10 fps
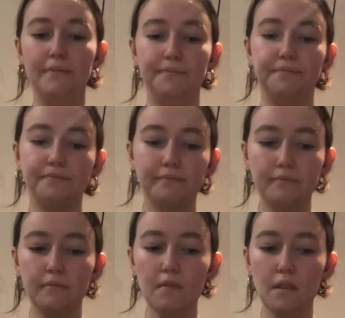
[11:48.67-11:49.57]
I think
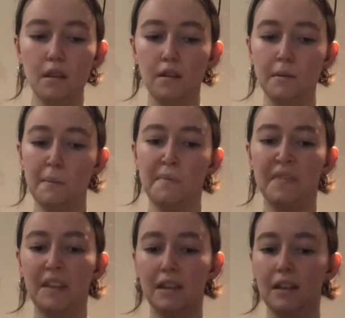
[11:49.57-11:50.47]
we've got enough
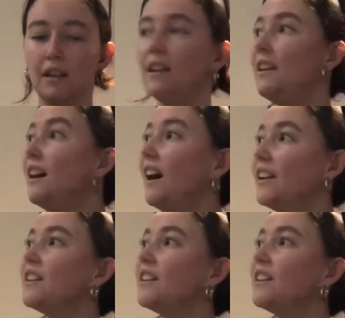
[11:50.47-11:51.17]
carrots to last us till next Christmas.